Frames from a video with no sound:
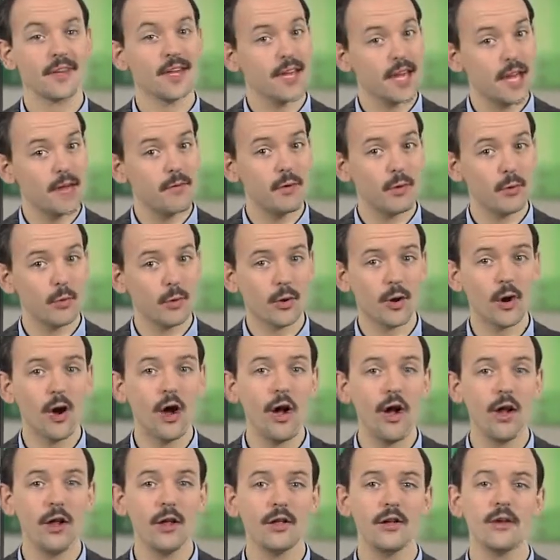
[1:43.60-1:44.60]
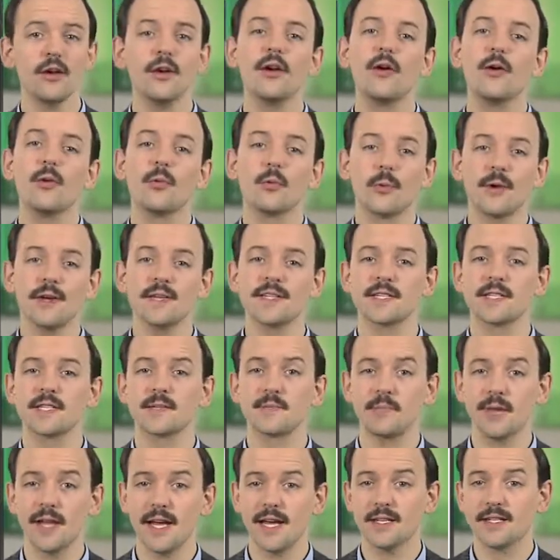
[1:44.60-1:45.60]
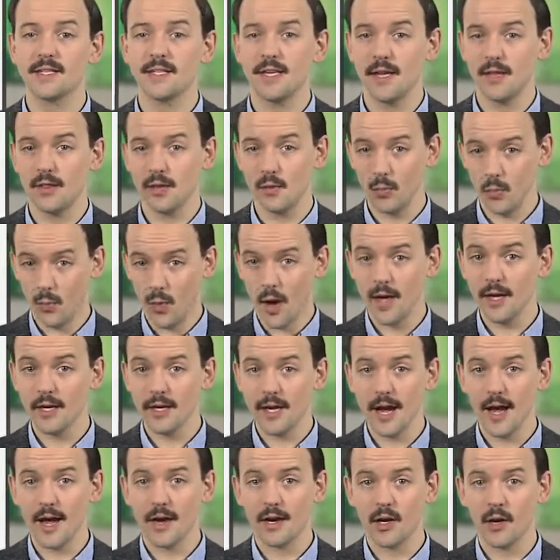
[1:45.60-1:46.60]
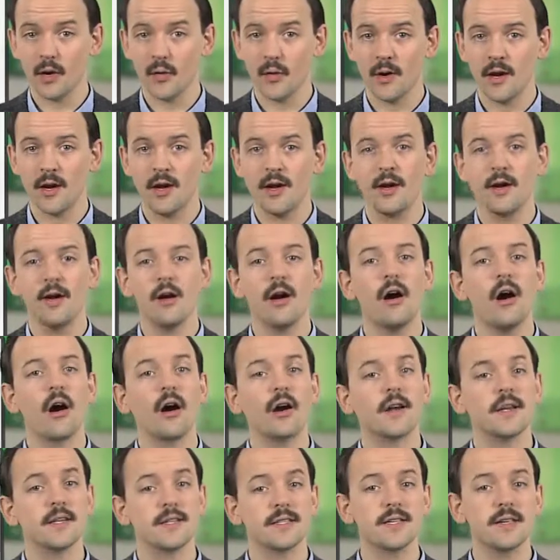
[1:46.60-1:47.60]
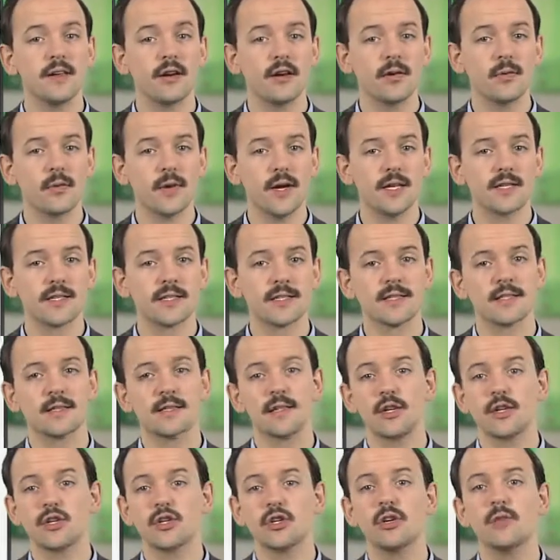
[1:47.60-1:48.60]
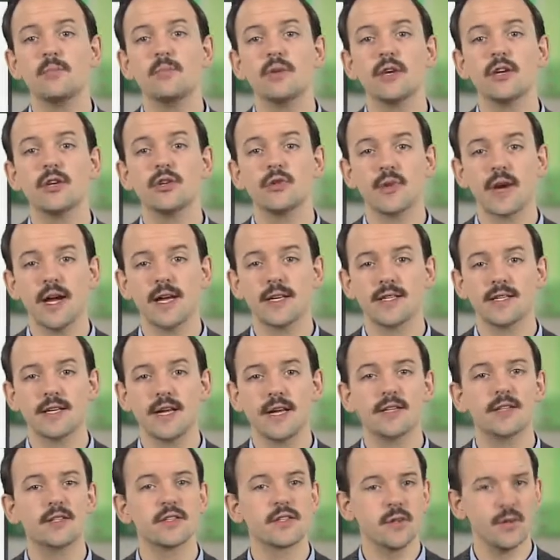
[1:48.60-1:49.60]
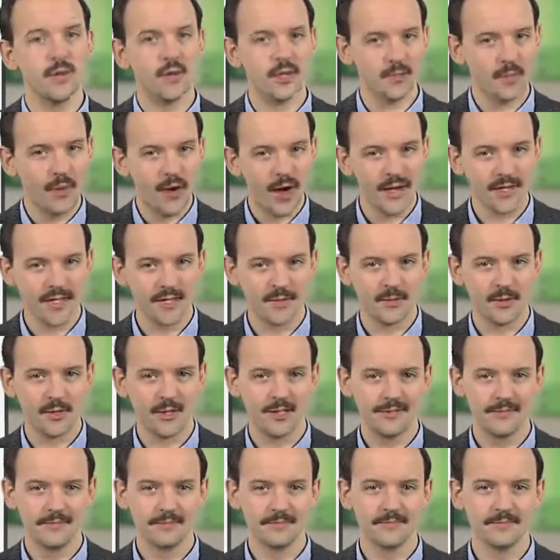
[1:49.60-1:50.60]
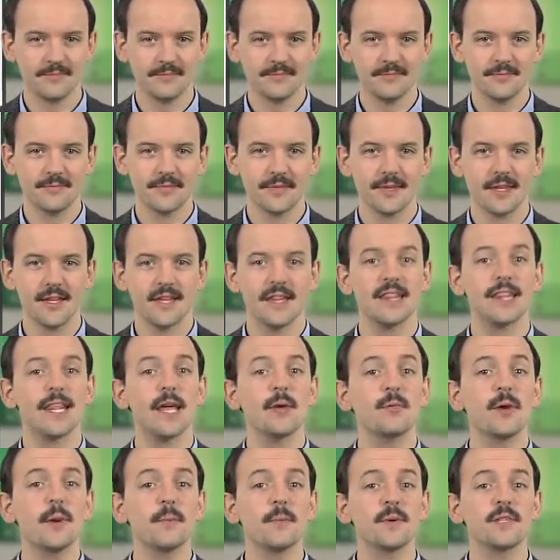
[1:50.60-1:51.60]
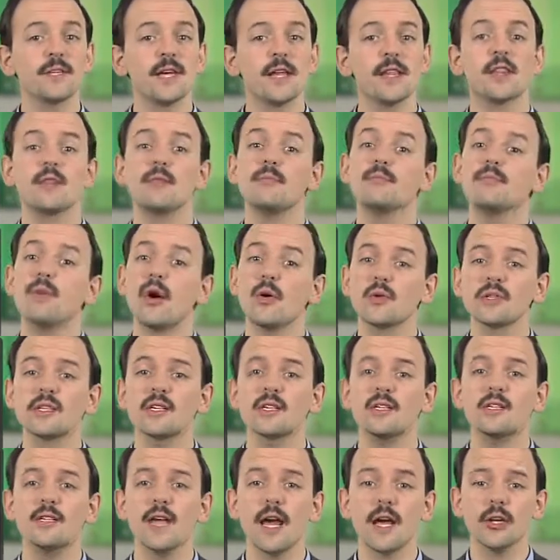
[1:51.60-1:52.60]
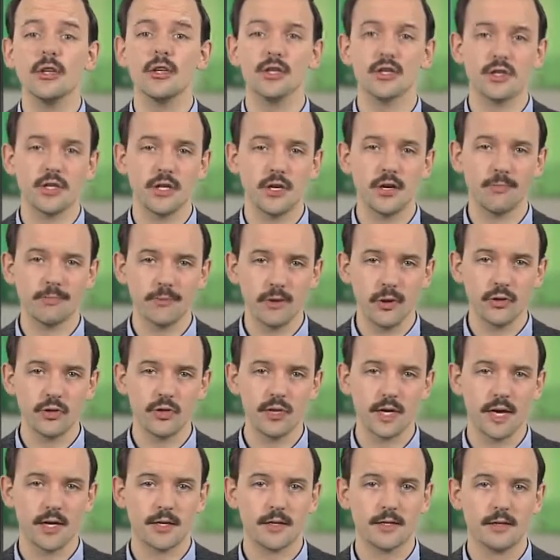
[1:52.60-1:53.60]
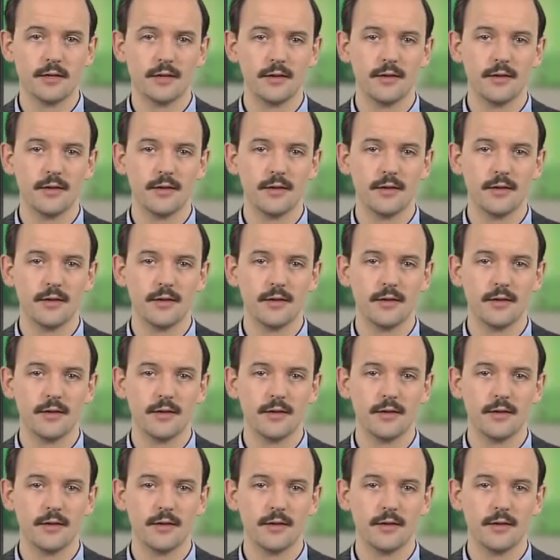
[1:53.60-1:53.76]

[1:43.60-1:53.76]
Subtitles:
If you recall, risks placed in the 1 category are considered risks that should be addressed as soon as possible. They represent the most danger to your project.